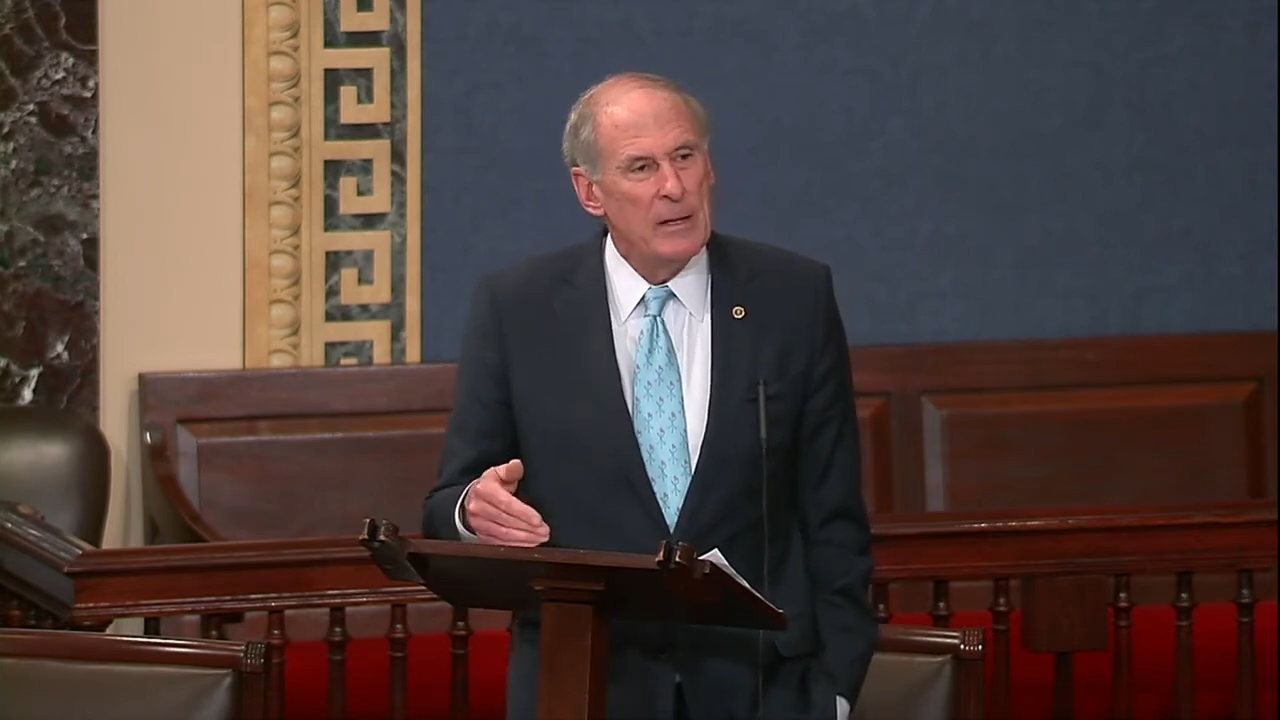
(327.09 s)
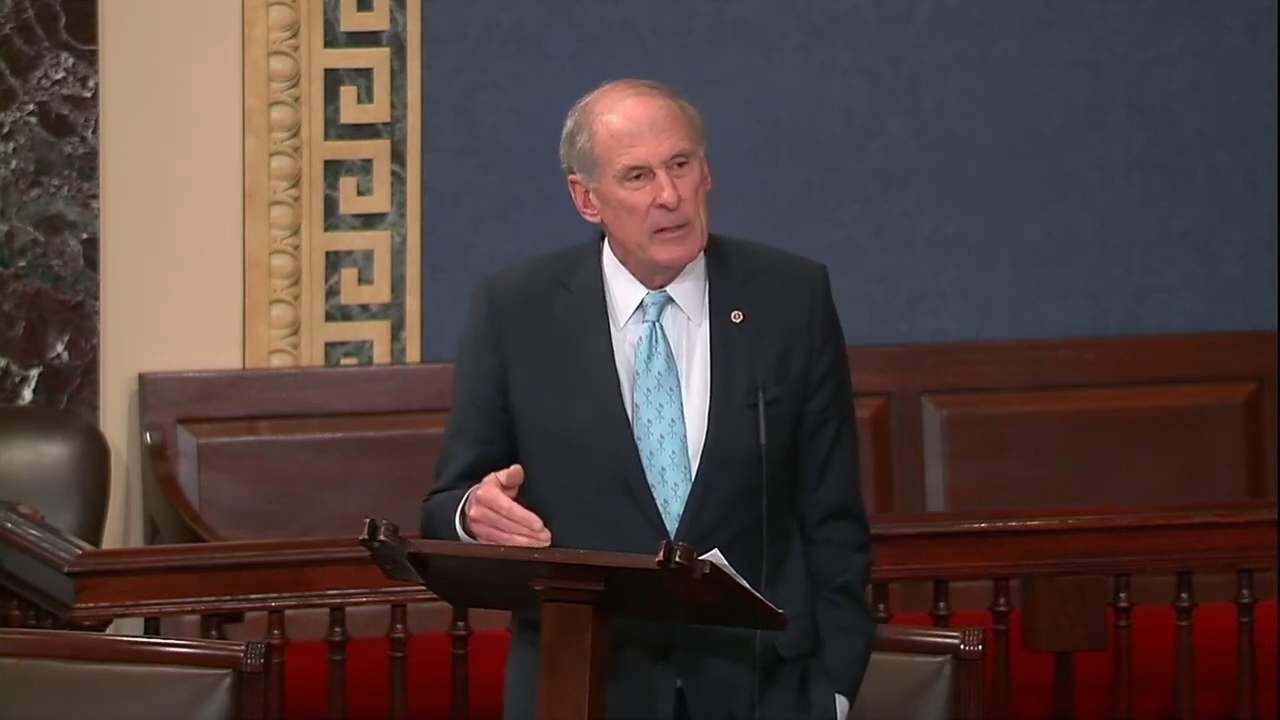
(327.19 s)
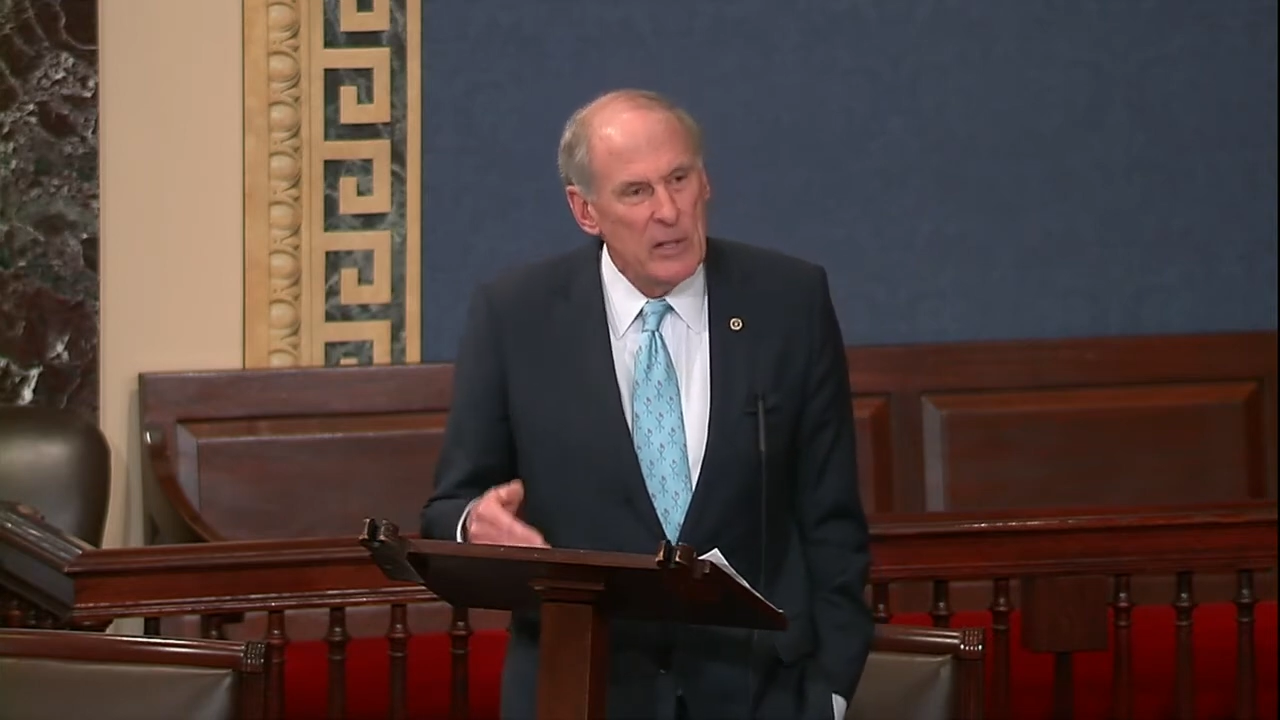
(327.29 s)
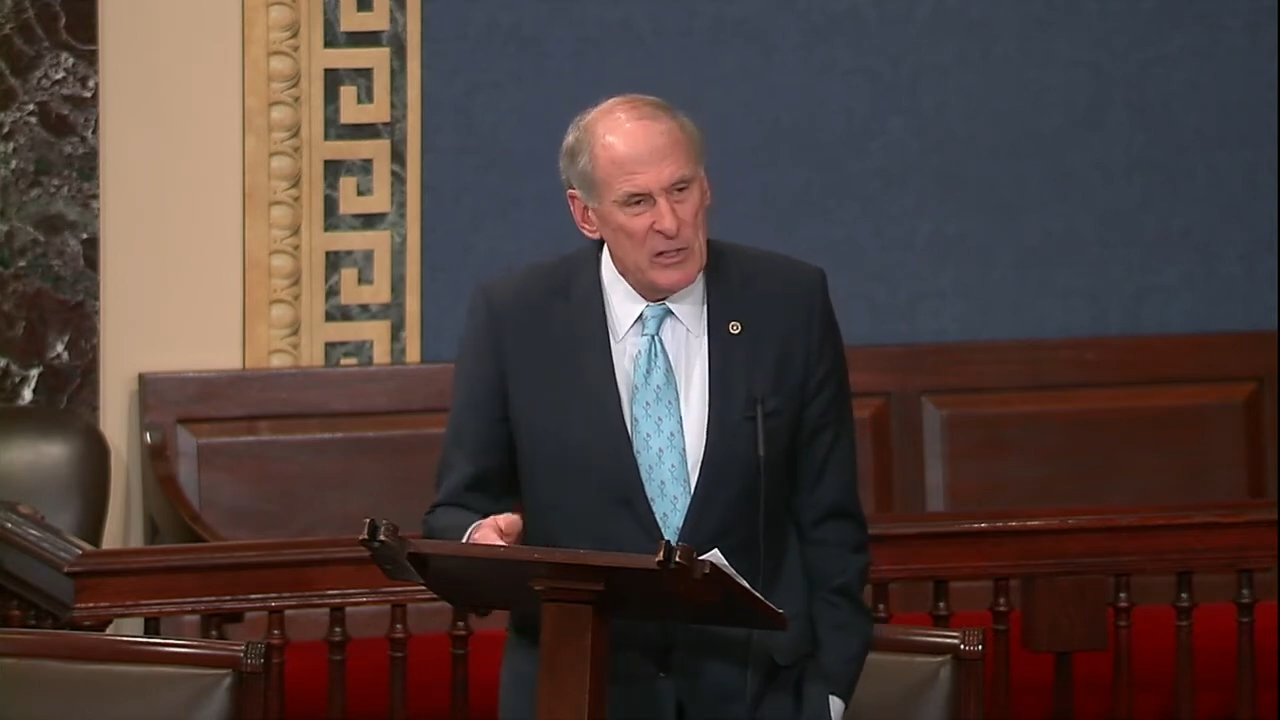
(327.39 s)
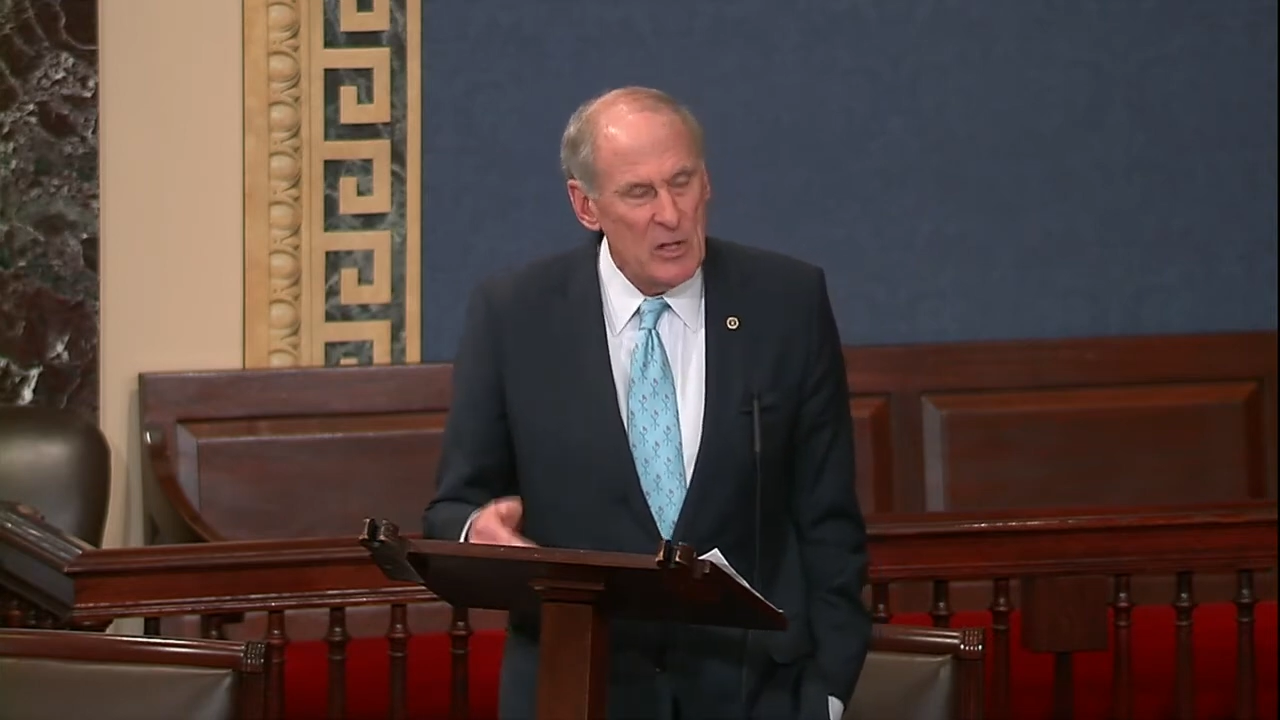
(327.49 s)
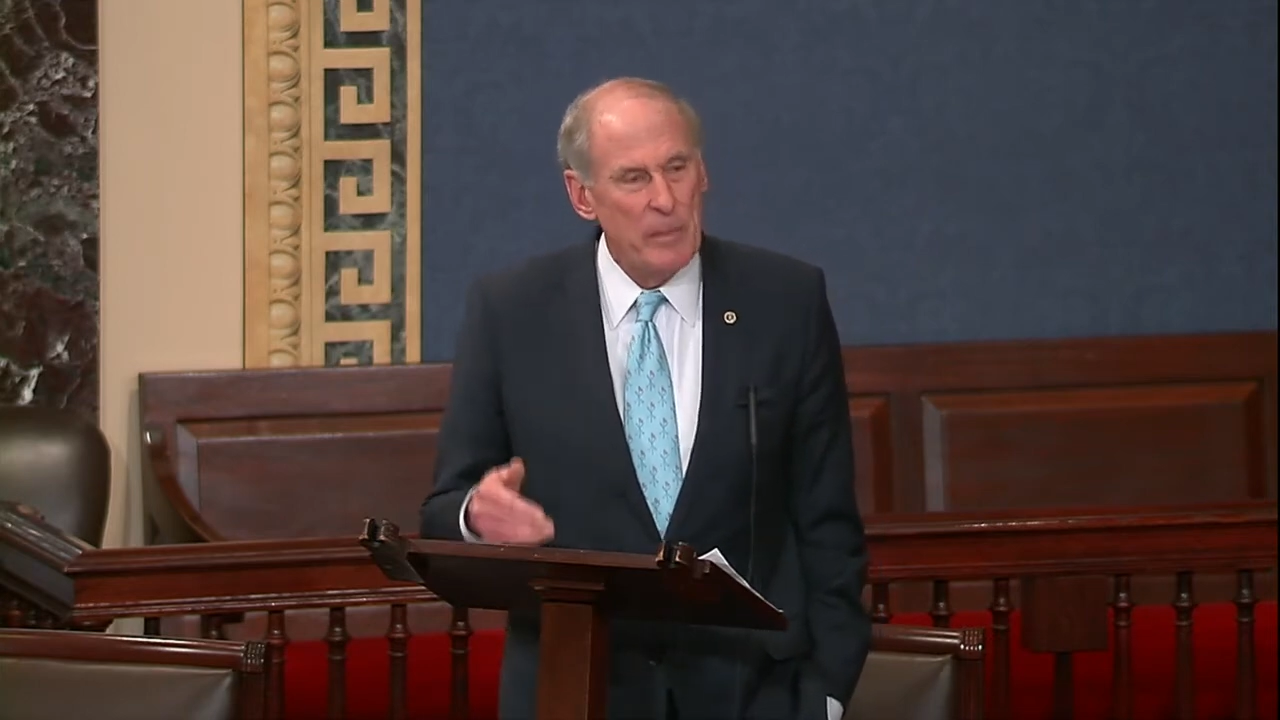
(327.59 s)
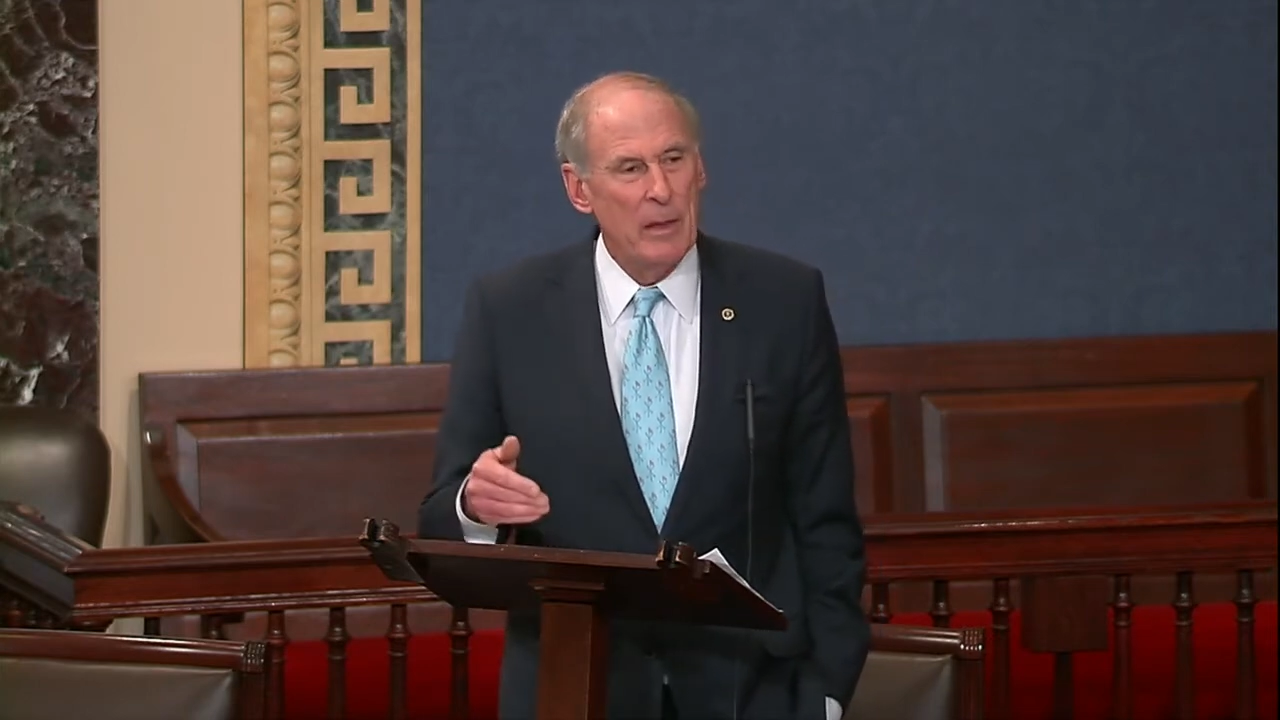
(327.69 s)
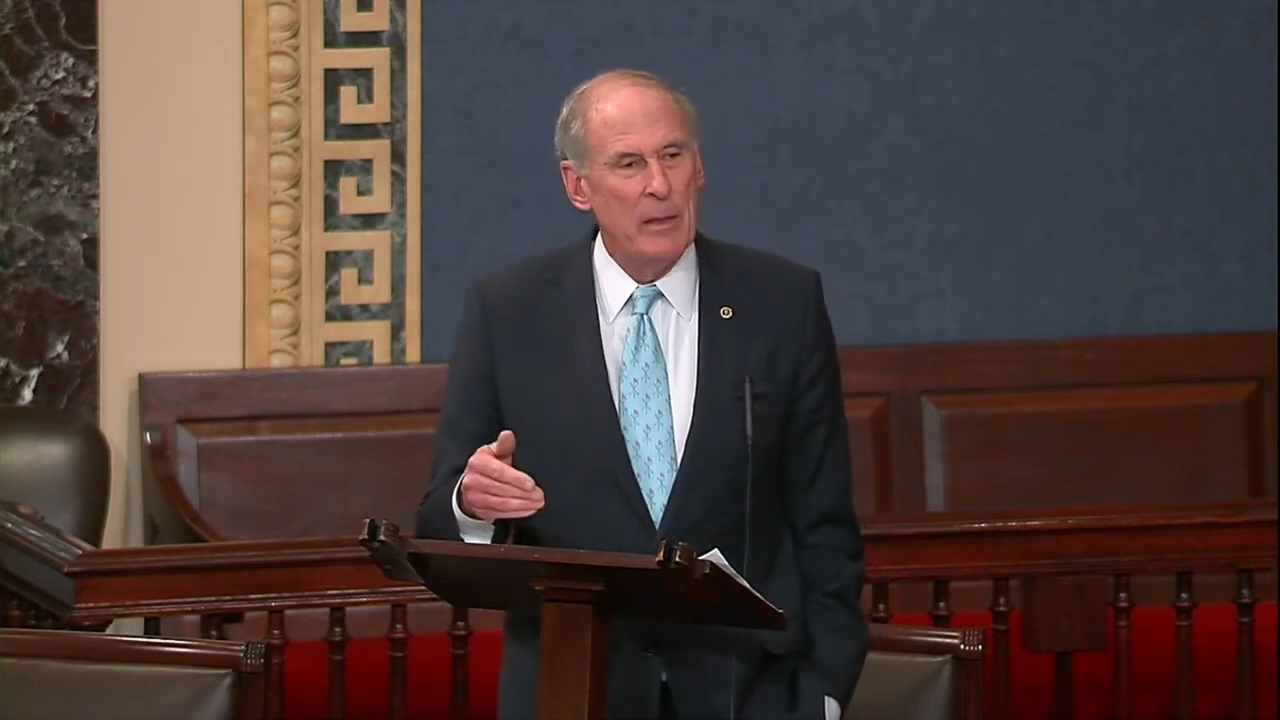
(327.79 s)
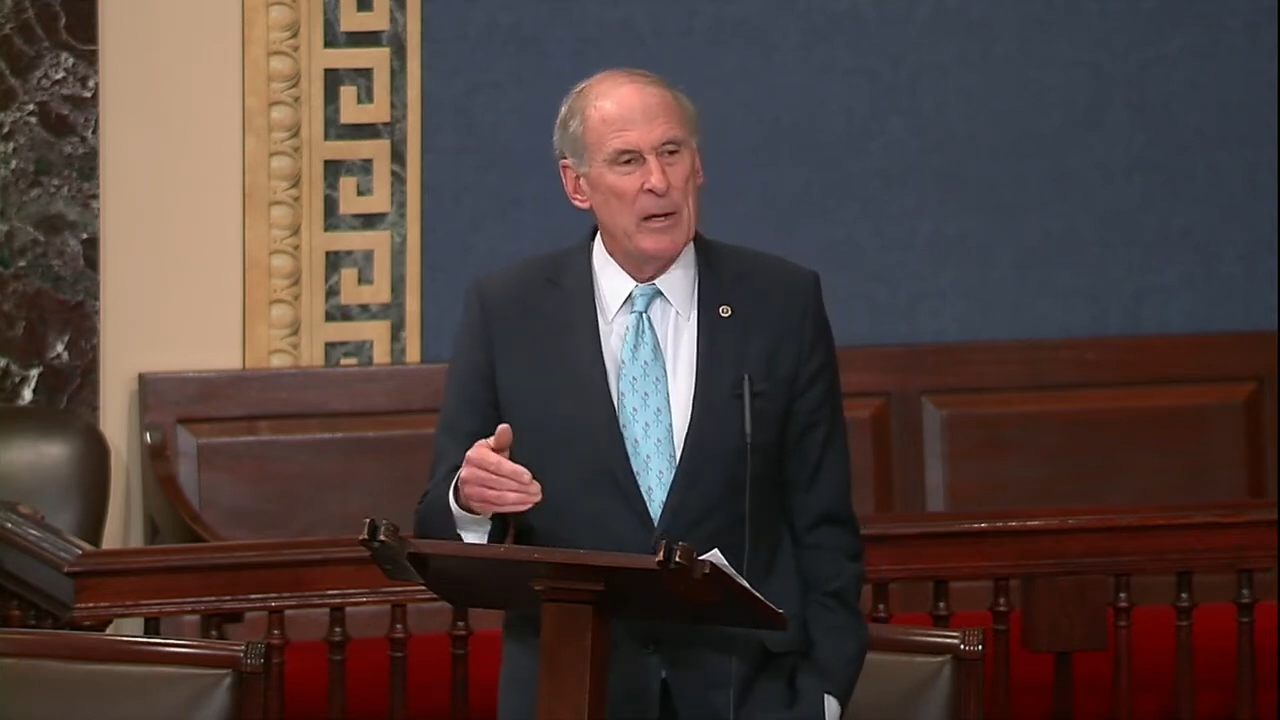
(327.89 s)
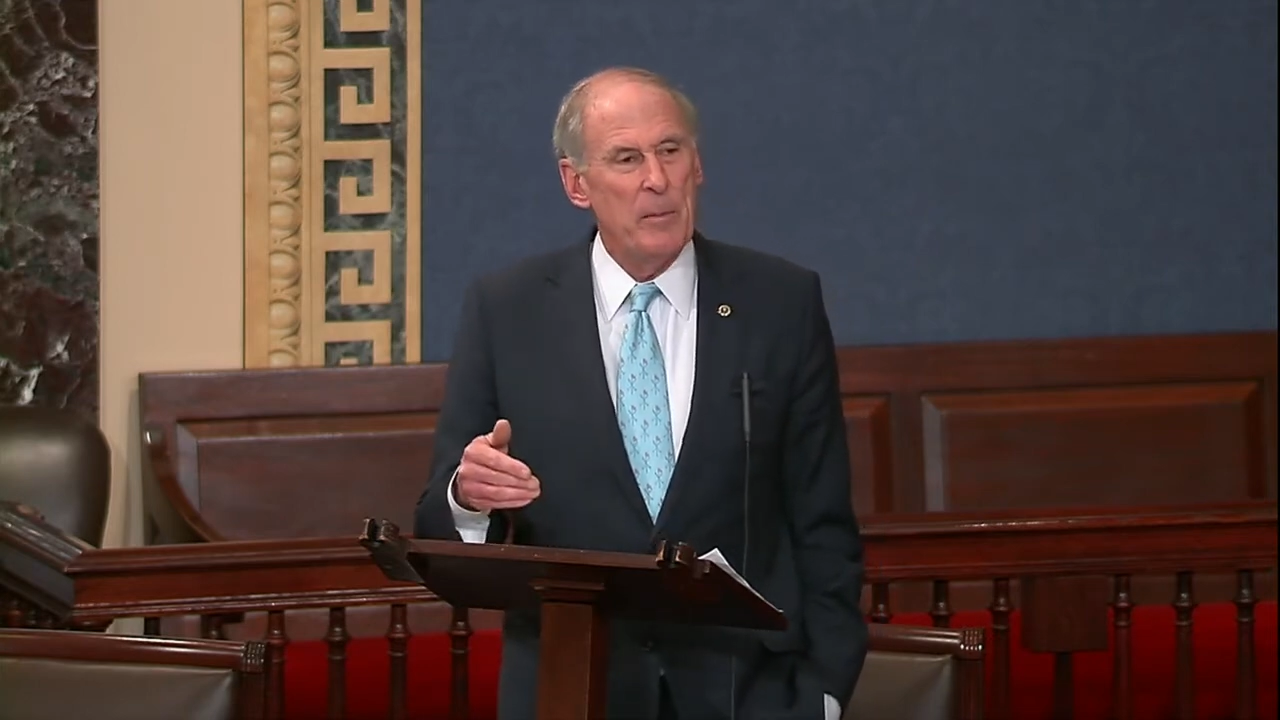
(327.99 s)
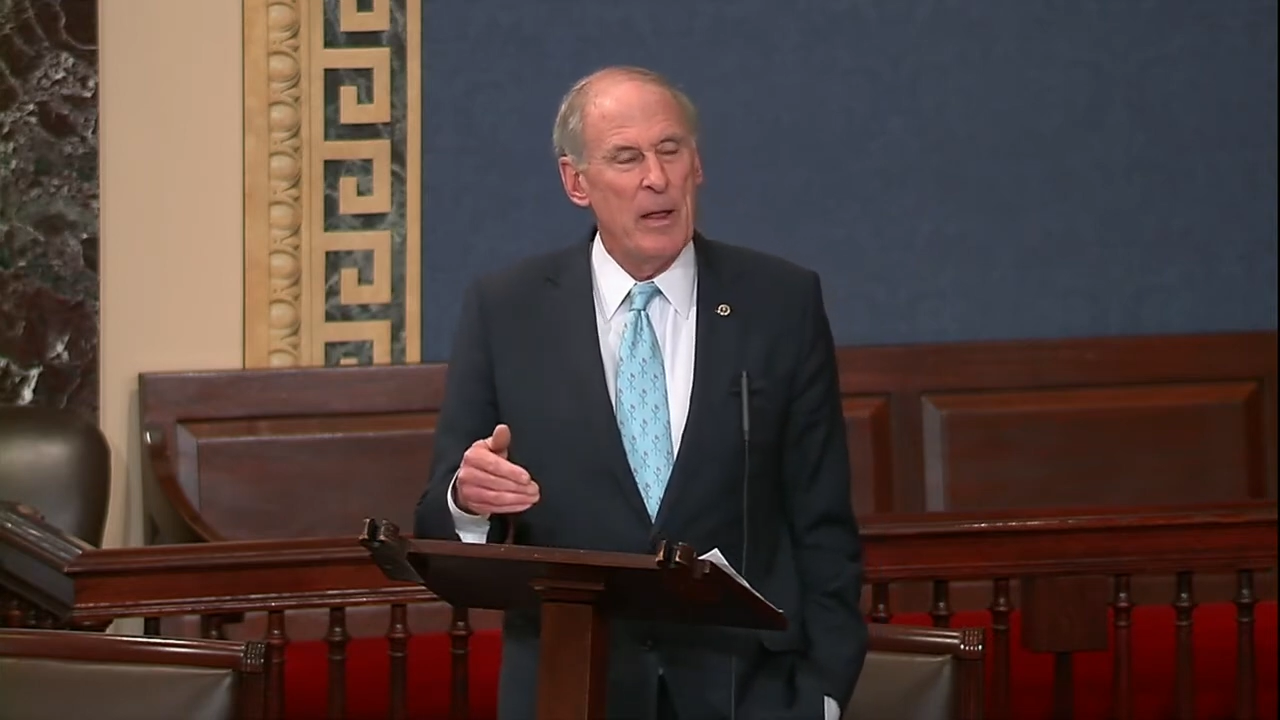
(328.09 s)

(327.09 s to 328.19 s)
disability